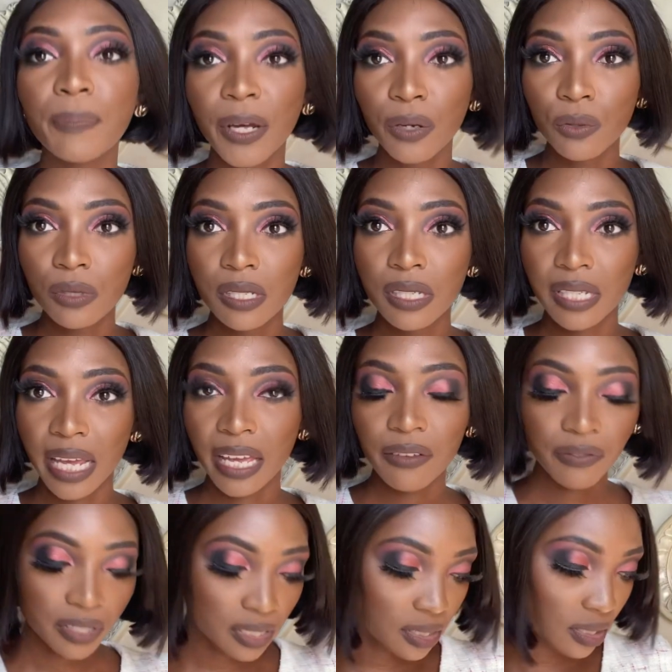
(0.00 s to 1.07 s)
ukuthi
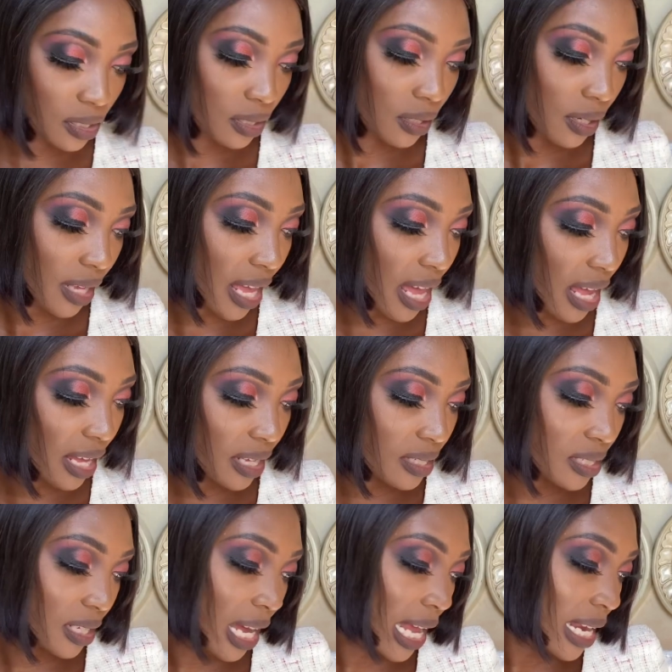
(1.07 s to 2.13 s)
Davis. Yeah,
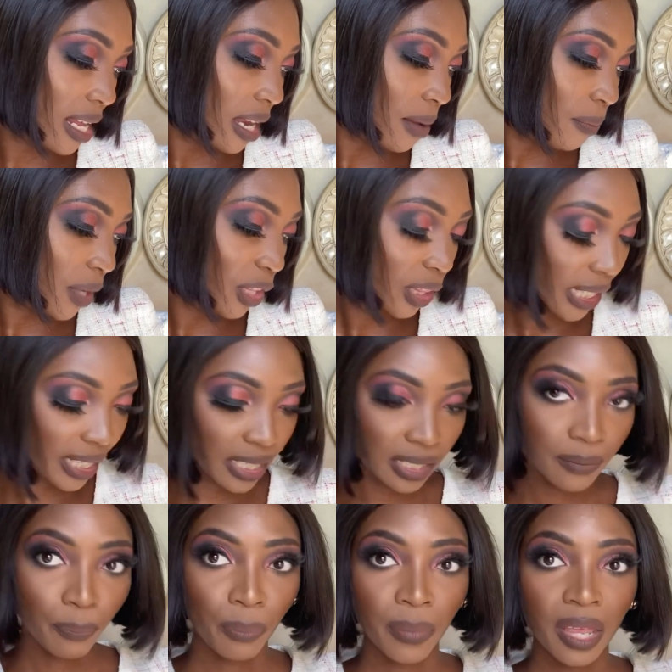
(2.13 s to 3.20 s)
it's color number 3.
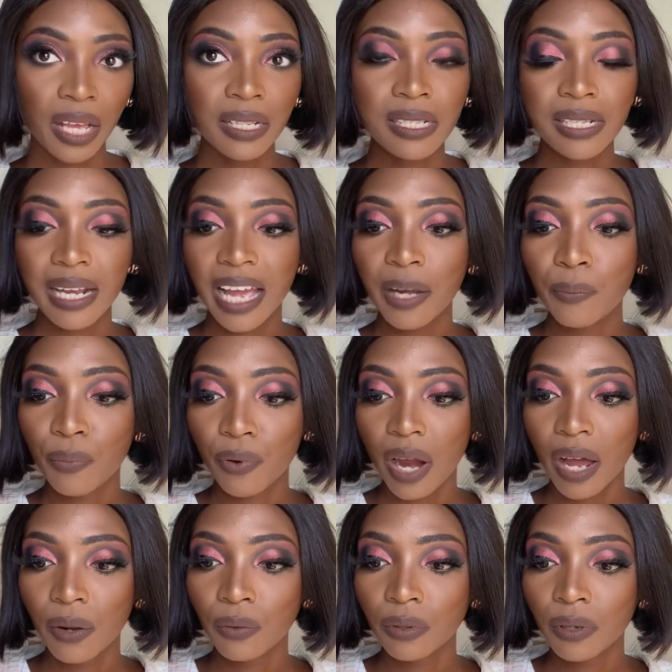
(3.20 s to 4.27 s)
It's light
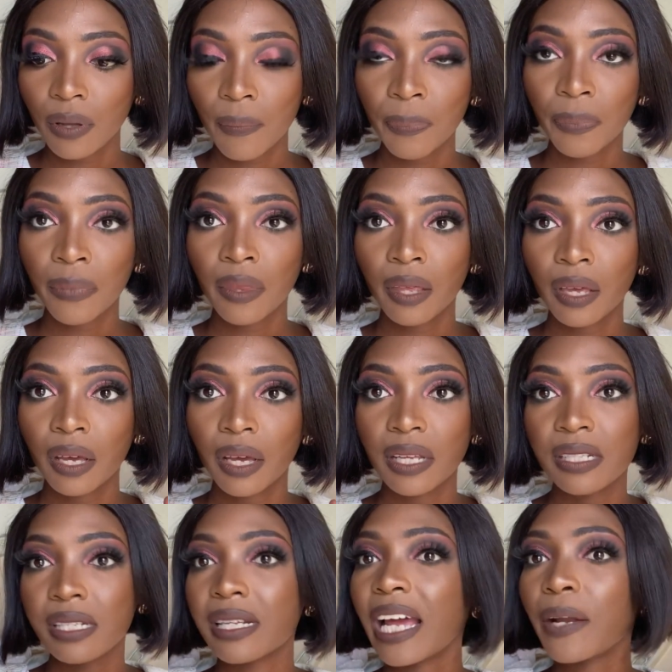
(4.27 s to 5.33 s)
brown.
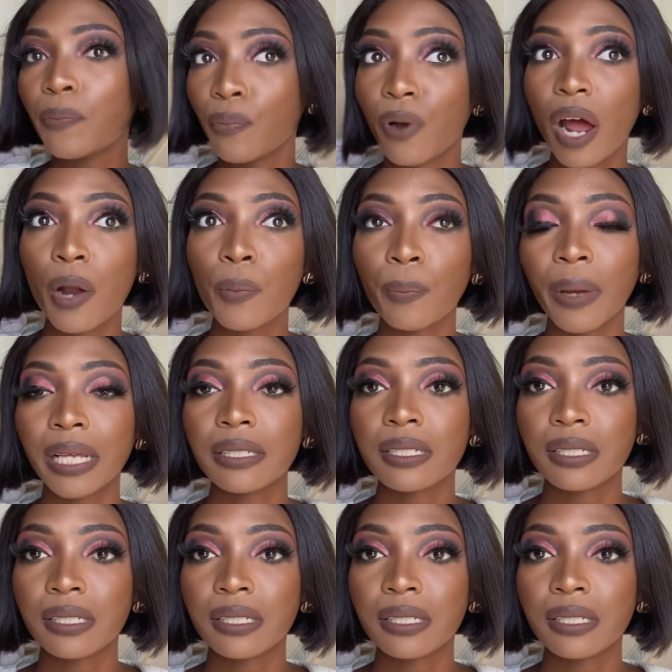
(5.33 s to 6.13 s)
It's light brown, but